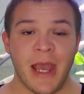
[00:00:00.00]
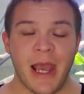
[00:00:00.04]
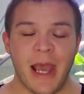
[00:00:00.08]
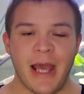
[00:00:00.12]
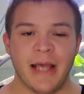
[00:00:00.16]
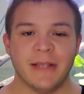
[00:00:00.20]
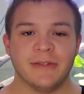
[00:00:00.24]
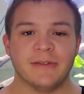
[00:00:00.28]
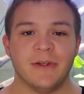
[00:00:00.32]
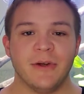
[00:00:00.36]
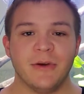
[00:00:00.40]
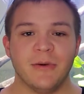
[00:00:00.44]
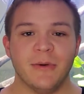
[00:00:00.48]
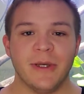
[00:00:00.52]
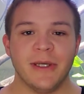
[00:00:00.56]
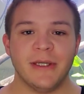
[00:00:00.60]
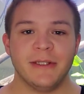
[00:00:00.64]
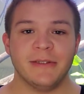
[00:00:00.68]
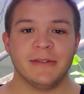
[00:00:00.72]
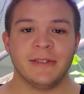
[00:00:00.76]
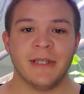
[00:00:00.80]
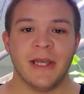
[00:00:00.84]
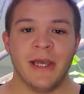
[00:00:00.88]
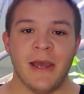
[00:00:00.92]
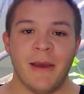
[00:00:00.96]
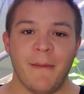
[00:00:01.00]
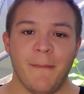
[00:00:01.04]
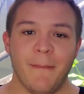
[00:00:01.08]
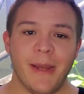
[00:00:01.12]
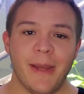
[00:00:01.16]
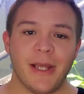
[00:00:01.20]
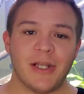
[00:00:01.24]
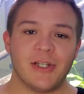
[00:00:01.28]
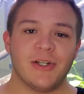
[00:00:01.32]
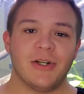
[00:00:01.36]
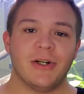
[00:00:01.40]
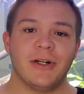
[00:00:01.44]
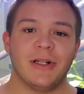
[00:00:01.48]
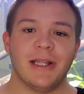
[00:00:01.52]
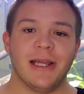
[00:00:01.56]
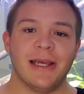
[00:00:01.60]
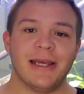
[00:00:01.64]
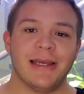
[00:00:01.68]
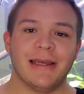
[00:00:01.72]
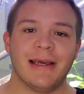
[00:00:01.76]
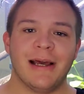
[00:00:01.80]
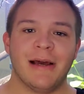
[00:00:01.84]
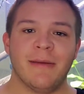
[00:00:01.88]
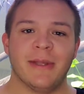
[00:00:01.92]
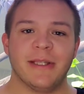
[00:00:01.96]
As always, make sure to
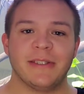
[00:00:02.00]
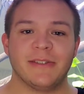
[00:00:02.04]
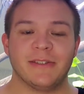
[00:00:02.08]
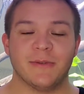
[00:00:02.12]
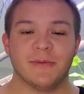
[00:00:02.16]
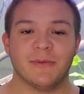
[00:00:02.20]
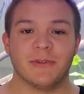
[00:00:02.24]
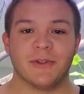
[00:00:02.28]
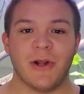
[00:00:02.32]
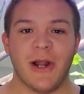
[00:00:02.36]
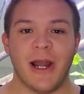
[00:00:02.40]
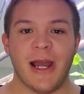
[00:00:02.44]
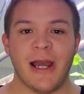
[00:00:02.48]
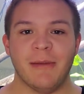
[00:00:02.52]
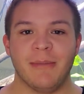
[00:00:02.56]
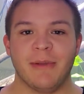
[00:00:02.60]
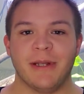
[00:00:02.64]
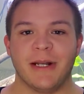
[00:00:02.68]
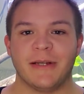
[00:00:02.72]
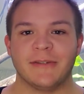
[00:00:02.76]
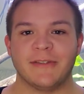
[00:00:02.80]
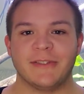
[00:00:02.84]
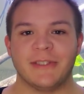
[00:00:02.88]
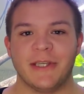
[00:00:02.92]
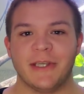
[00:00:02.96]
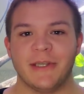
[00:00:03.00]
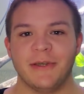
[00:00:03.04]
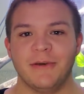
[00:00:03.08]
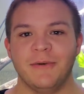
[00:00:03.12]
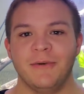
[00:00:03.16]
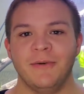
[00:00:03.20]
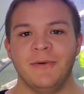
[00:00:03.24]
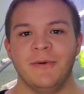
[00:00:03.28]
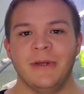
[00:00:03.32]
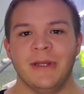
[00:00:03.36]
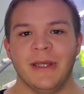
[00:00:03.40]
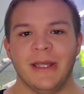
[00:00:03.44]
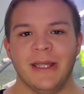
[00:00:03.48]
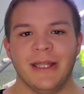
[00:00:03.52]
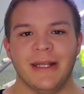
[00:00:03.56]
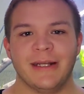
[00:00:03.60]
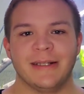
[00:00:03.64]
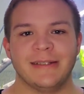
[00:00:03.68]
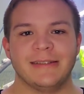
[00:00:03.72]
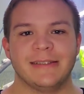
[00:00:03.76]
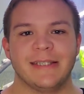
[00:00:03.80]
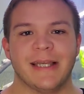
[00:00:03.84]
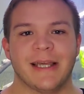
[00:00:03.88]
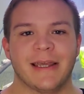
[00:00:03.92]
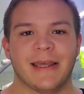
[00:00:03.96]
like, comment, and subscribe, and I'll see you in
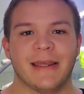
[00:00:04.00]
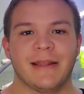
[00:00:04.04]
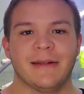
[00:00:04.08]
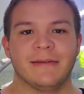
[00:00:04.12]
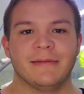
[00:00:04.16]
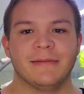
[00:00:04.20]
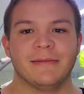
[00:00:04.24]
a second.